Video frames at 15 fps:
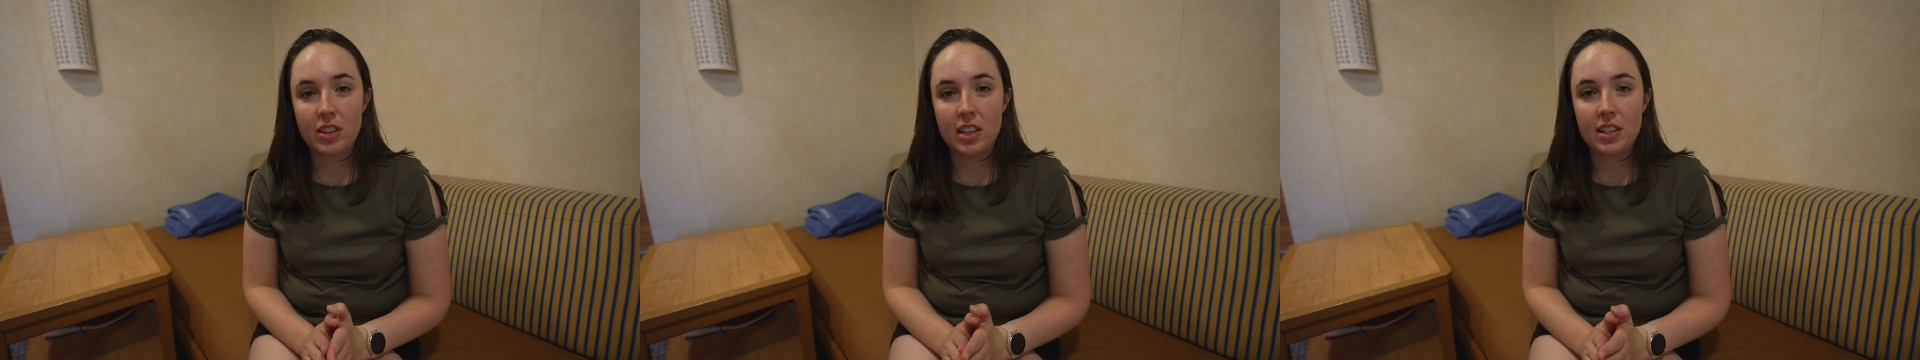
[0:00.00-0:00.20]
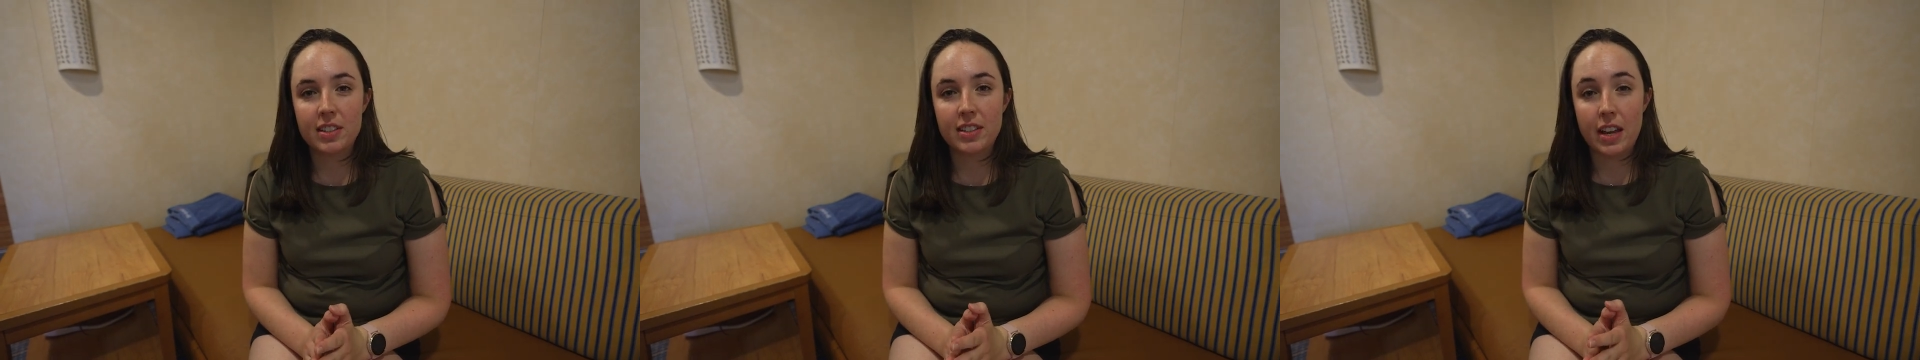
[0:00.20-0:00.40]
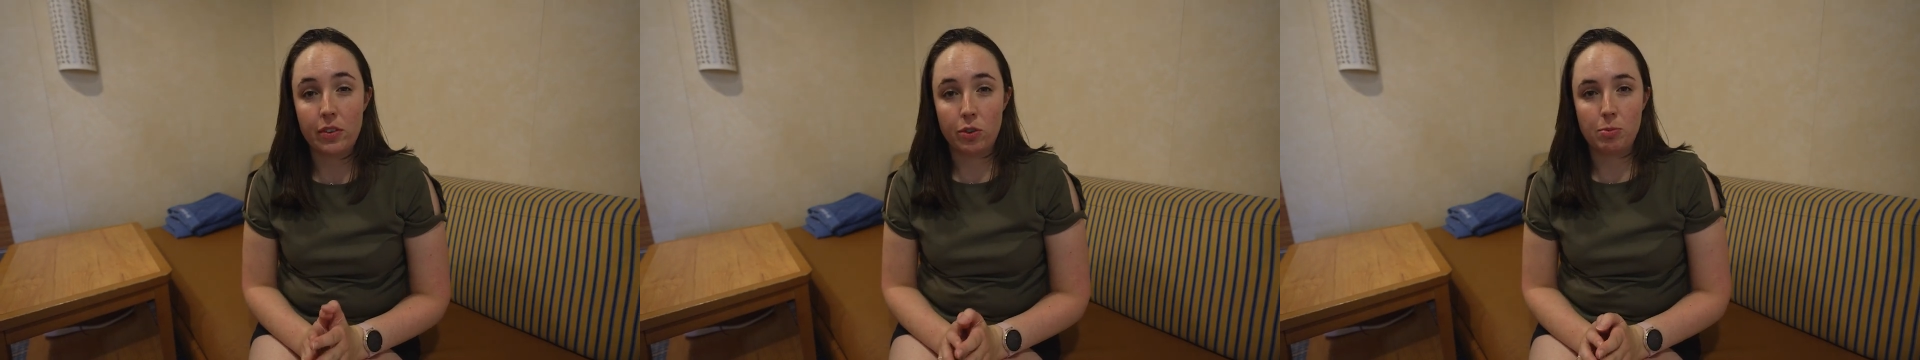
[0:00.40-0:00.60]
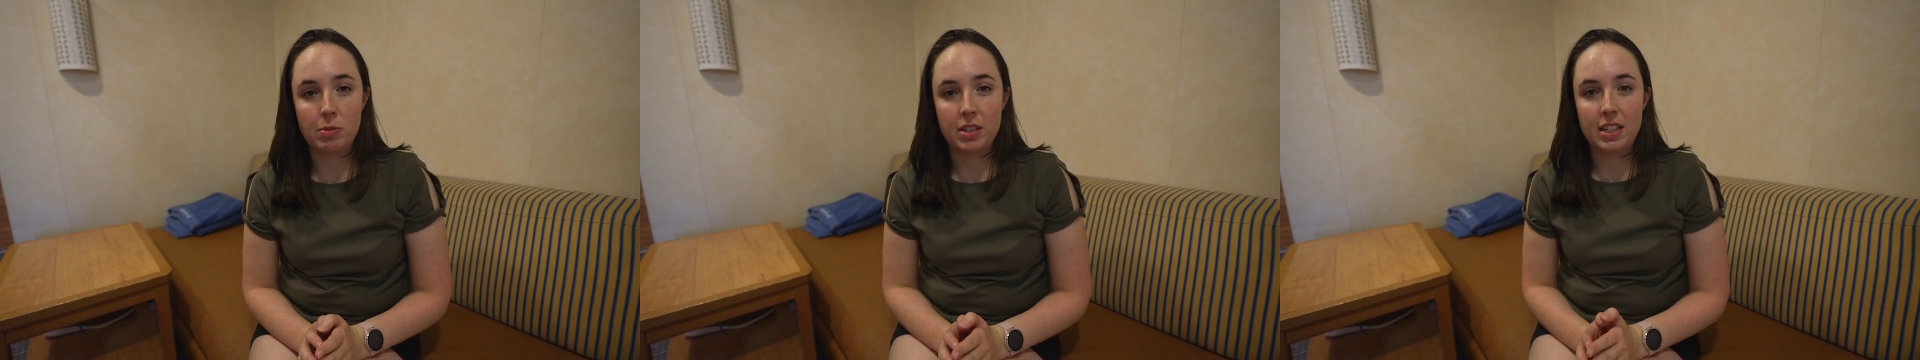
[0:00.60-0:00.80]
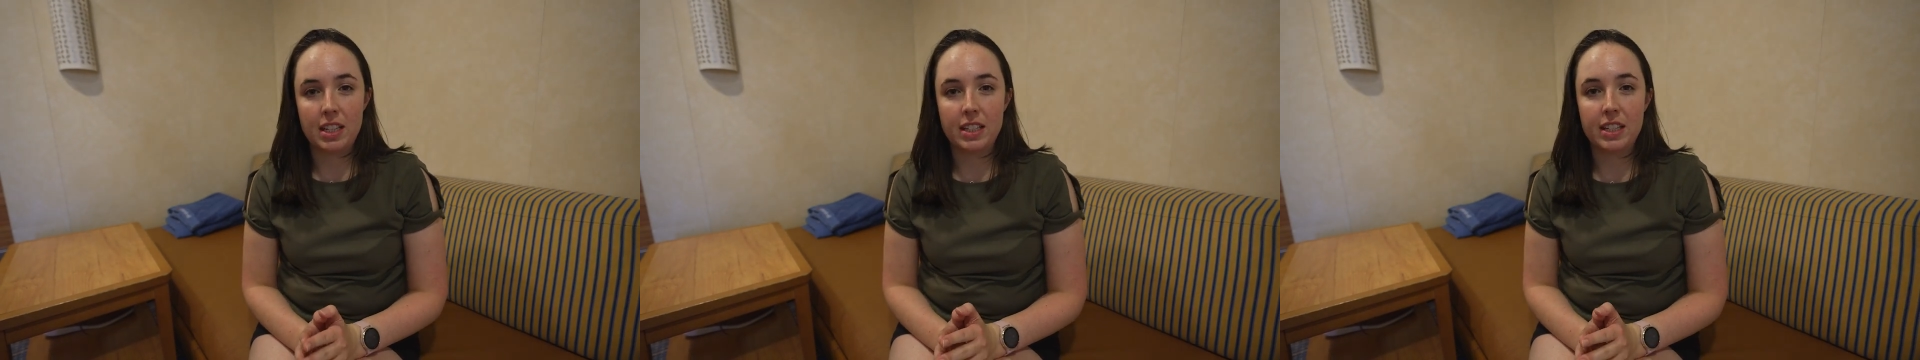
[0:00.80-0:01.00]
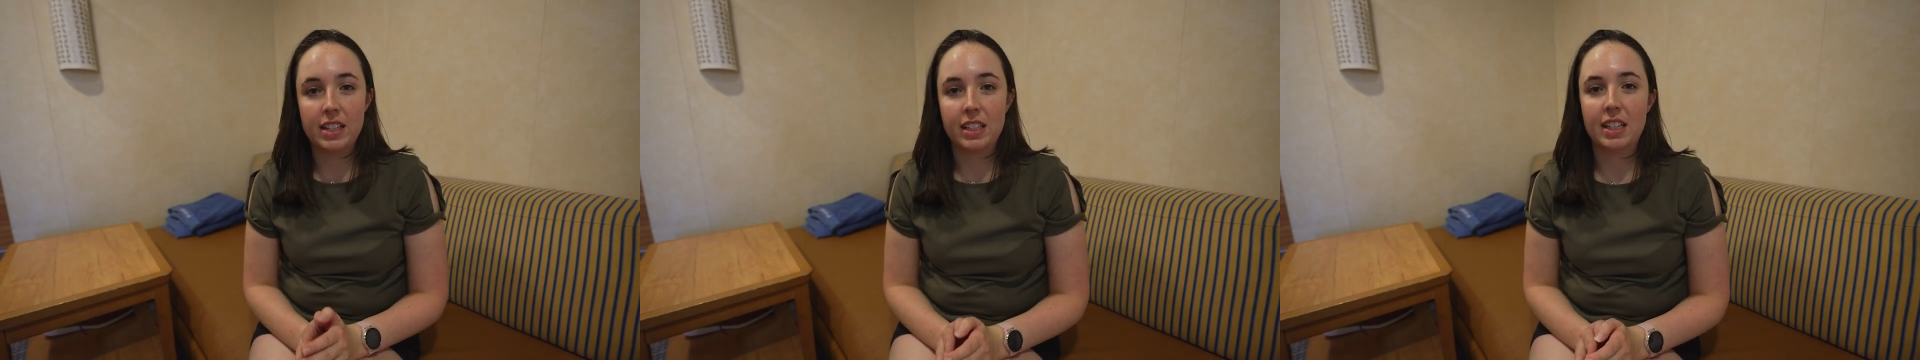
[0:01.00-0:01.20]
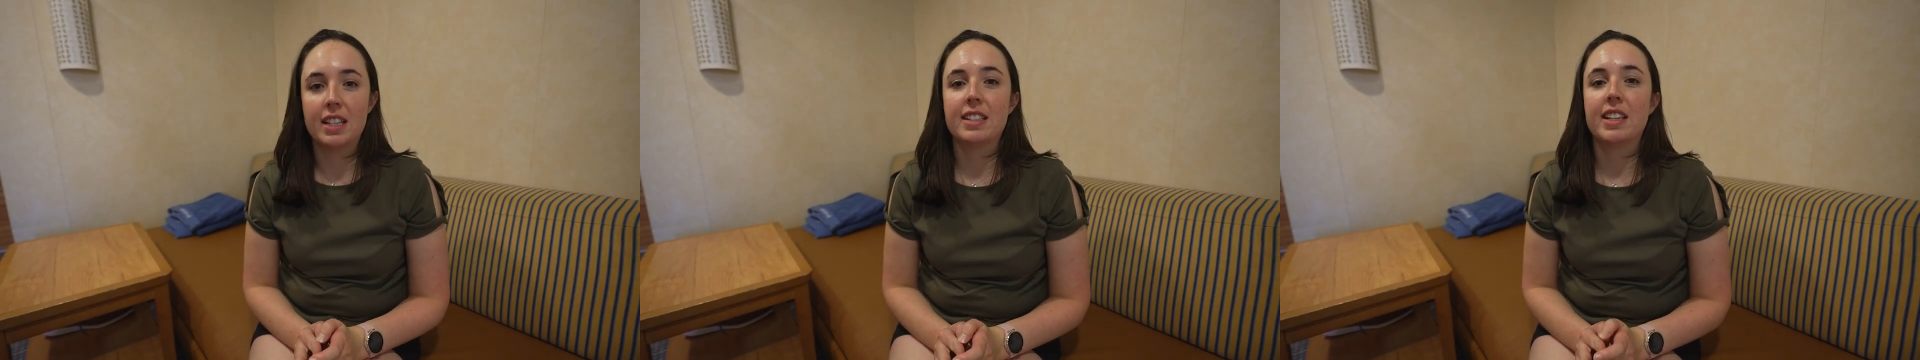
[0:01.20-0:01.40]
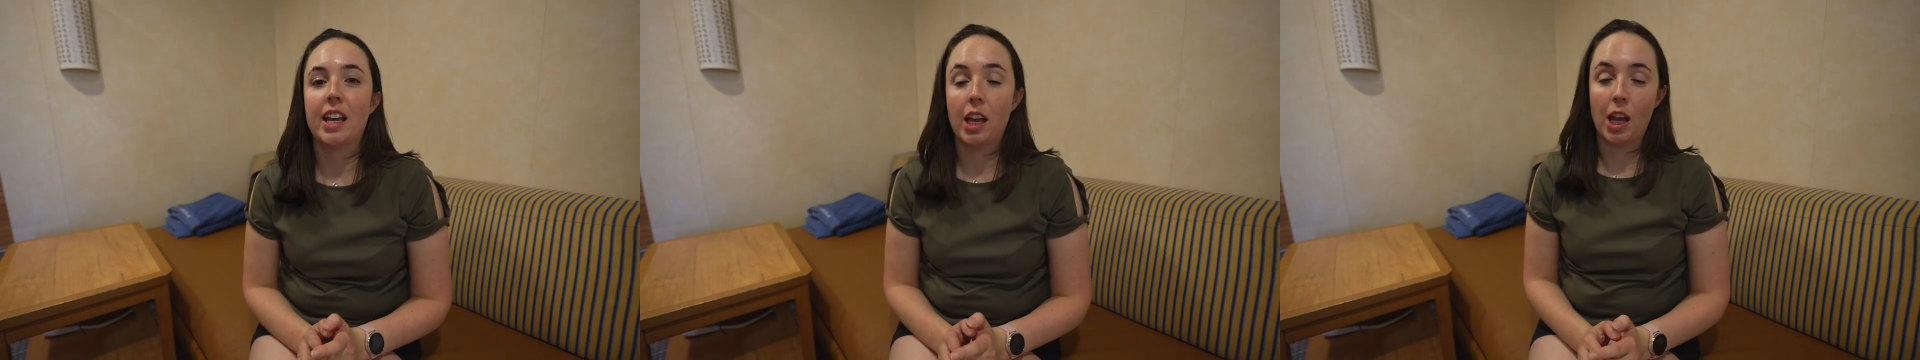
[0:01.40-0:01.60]
the stateroom attendant
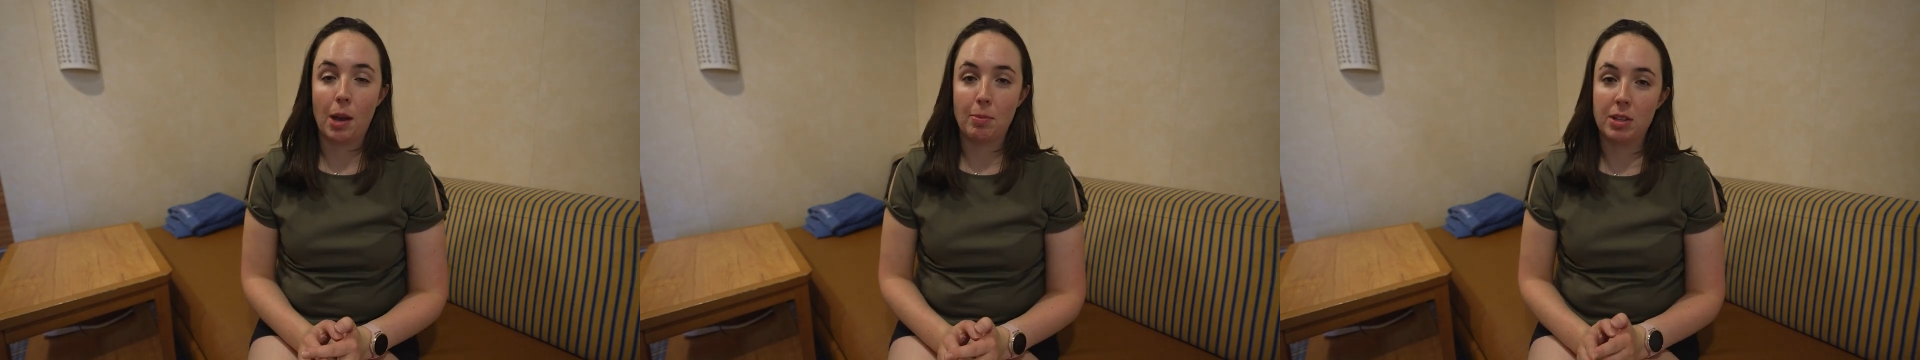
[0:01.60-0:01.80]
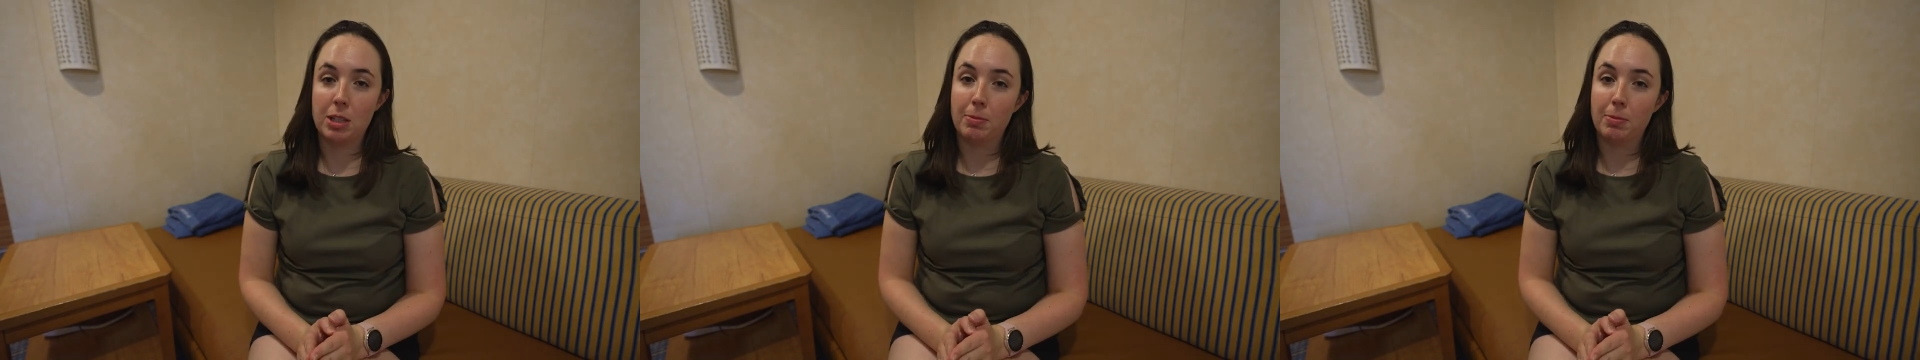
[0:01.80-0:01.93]
is happy